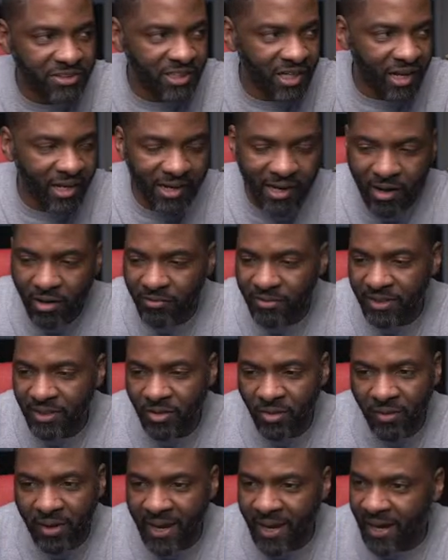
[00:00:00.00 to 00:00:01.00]
Y'all already
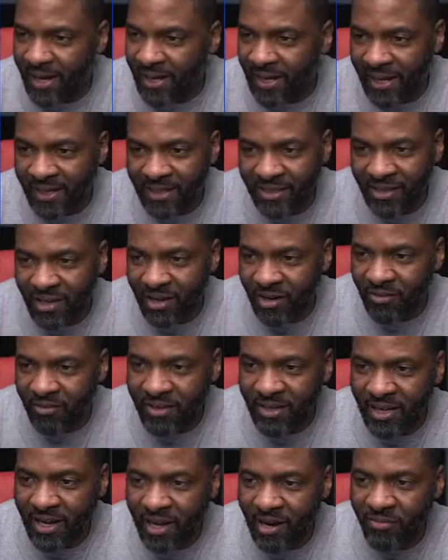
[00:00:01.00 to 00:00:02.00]
know.
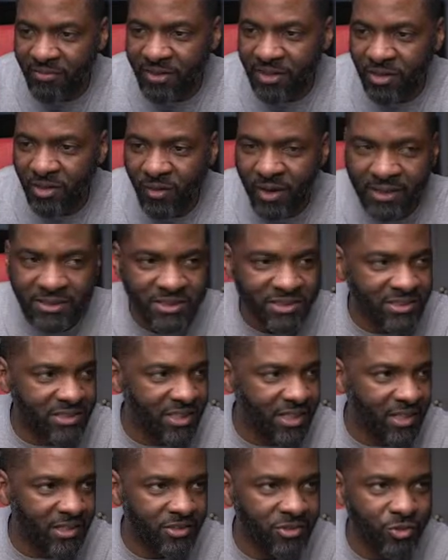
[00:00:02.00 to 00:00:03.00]
Y'all already know. I just
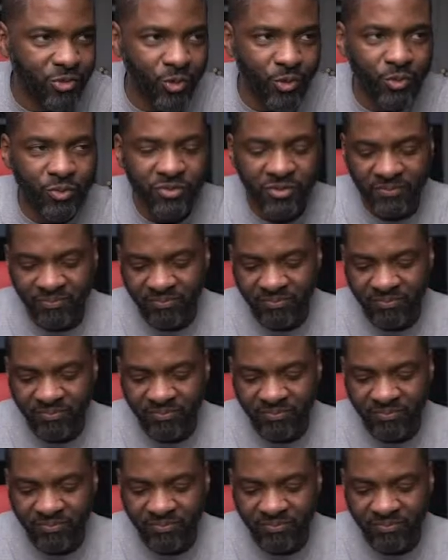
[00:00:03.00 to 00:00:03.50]
tell the truth.